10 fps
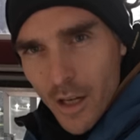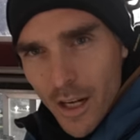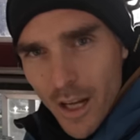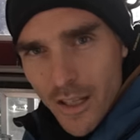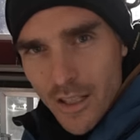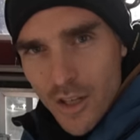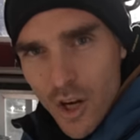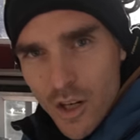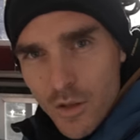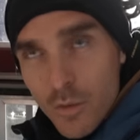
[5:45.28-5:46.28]
I'd like to
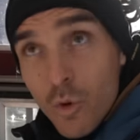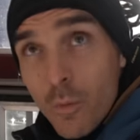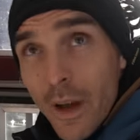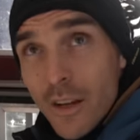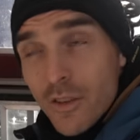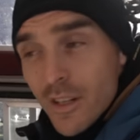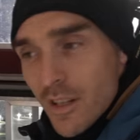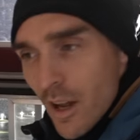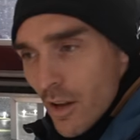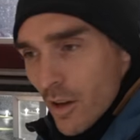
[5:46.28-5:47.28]
charge up some more battery,
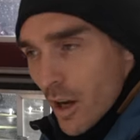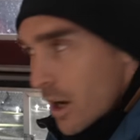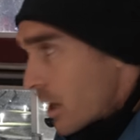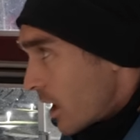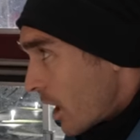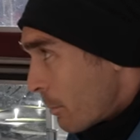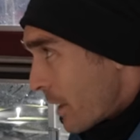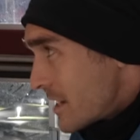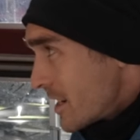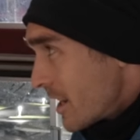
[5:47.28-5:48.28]
so I'm
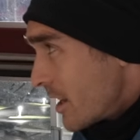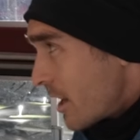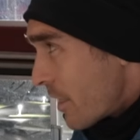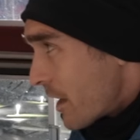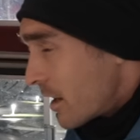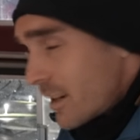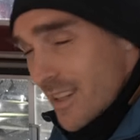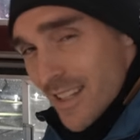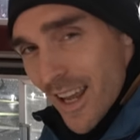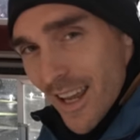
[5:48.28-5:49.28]
basically gonna, I think I'm gonna
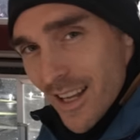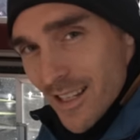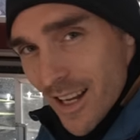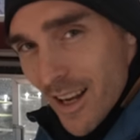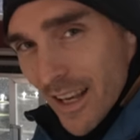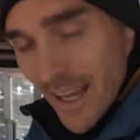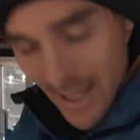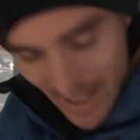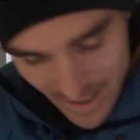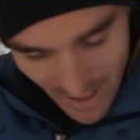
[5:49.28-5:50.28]
stay here till I get
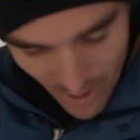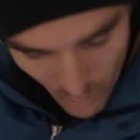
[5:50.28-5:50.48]
kicked out,